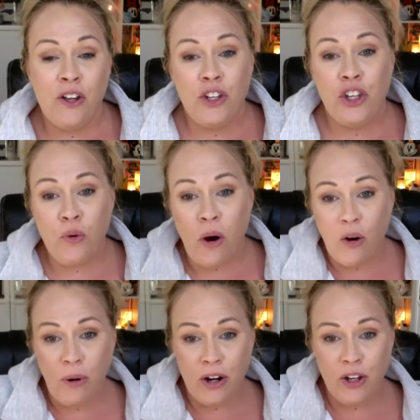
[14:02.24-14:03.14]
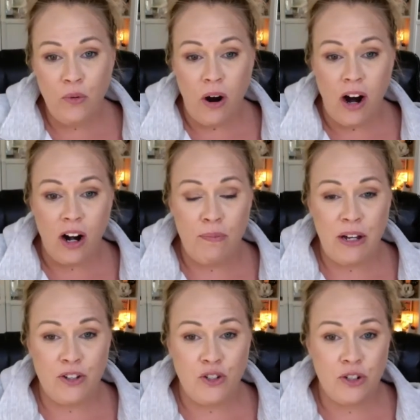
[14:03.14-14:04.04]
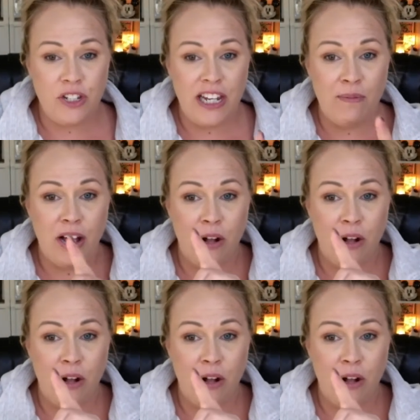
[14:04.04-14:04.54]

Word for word: You are where you are because your team